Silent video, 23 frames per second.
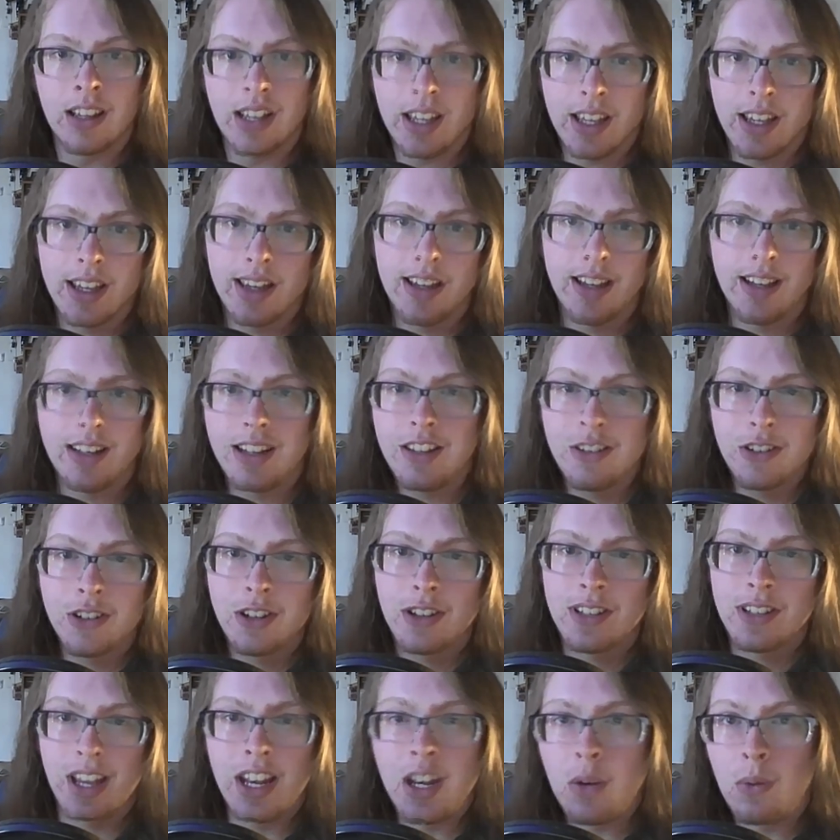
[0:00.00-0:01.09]
And neither
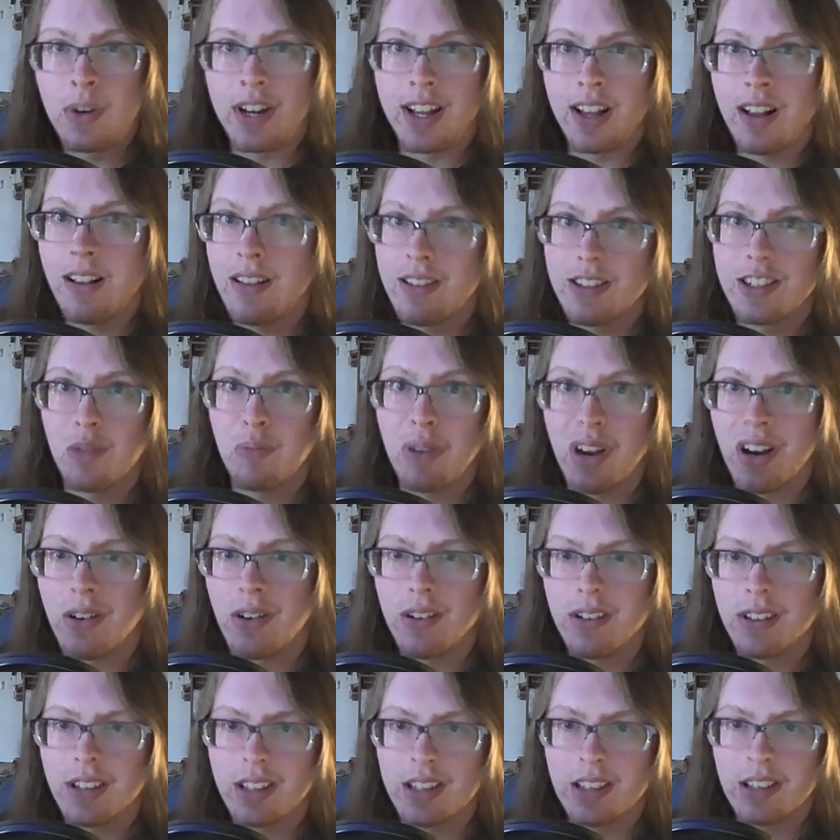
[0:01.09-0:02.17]
does anyone else,
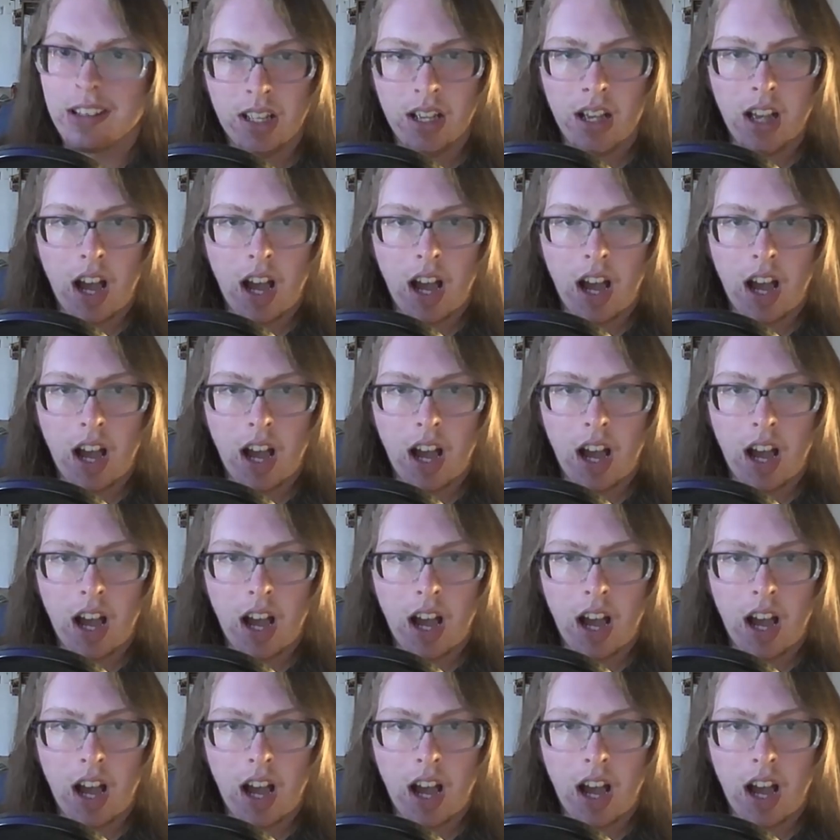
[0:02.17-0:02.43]
apparently.